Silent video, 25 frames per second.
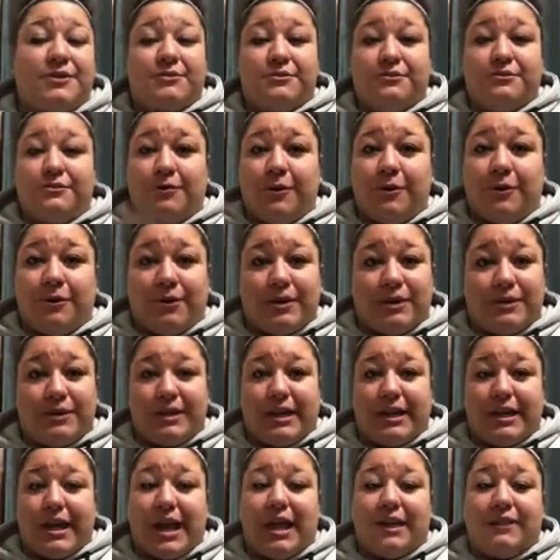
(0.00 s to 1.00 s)
and 4s.
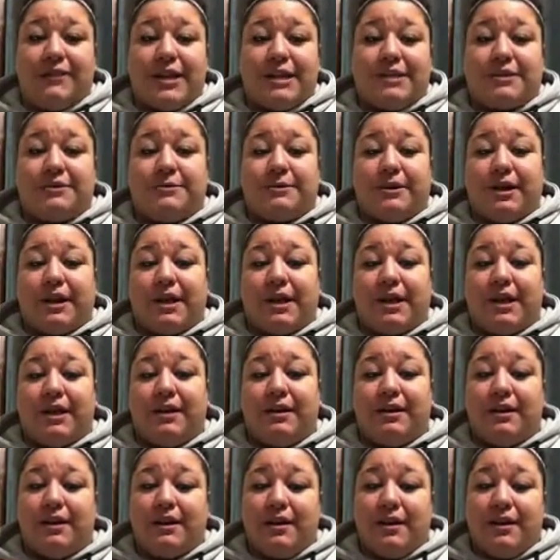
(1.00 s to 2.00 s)
Like, that's what I
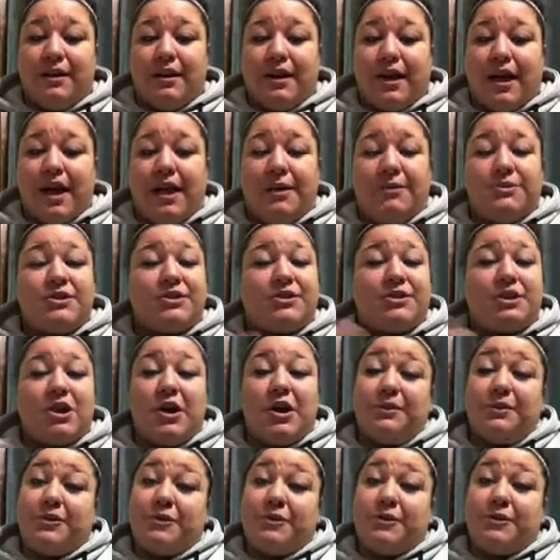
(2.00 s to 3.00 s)
was just
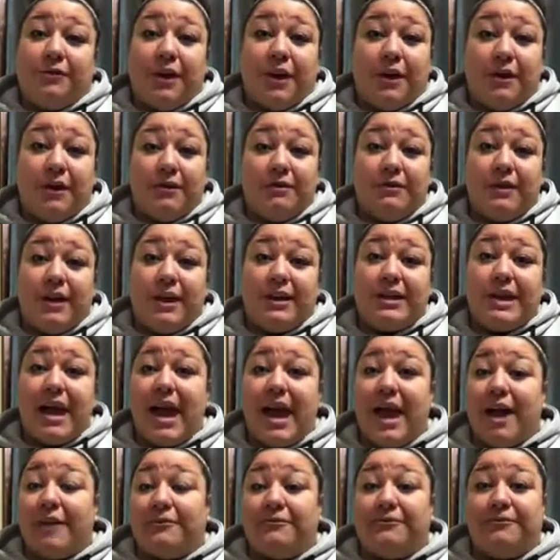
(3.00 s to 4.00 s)
going with the flow and
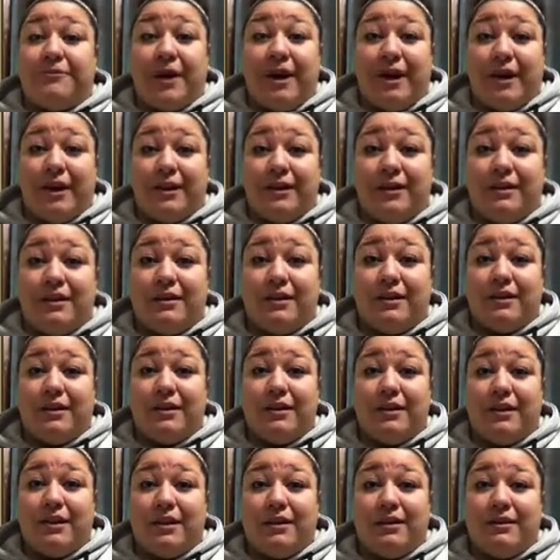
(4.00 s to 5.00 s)
have fun.
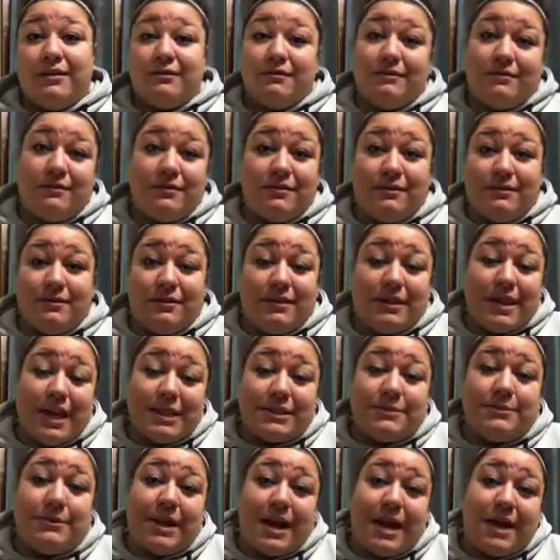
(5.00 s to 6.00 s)

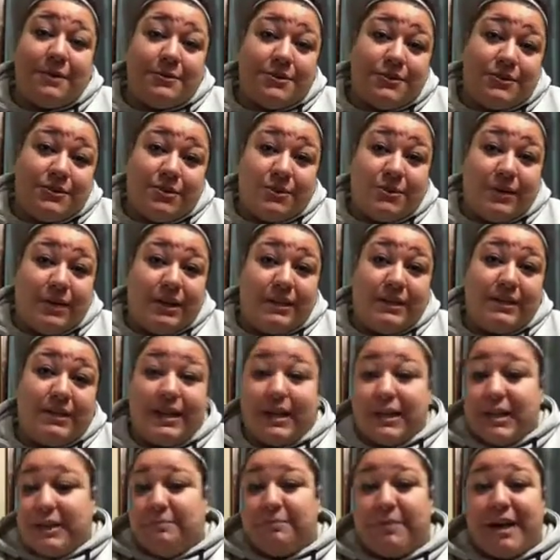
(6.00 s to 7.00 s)
That's what I was doing,
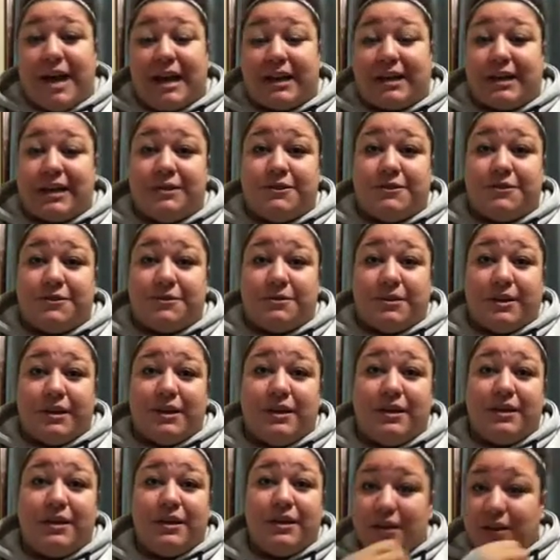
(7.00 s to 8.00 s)
getting back into it.
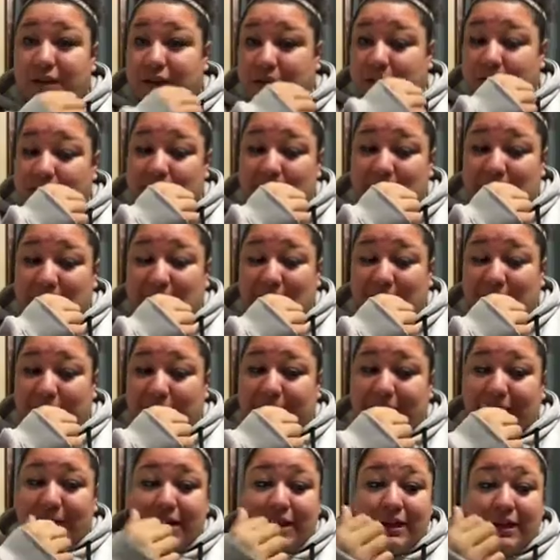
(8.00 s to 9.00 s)

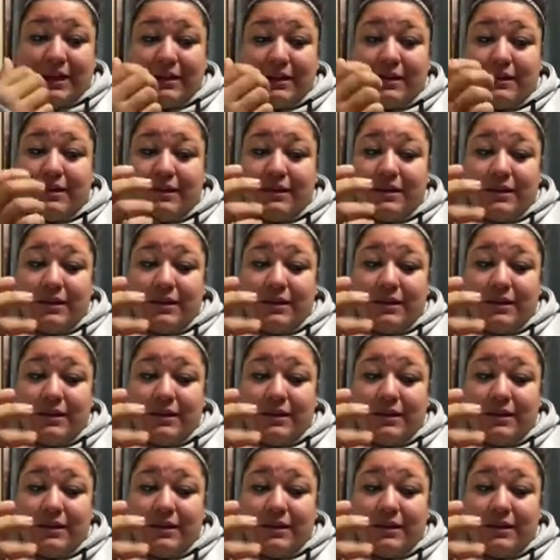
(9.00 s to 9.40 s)
And,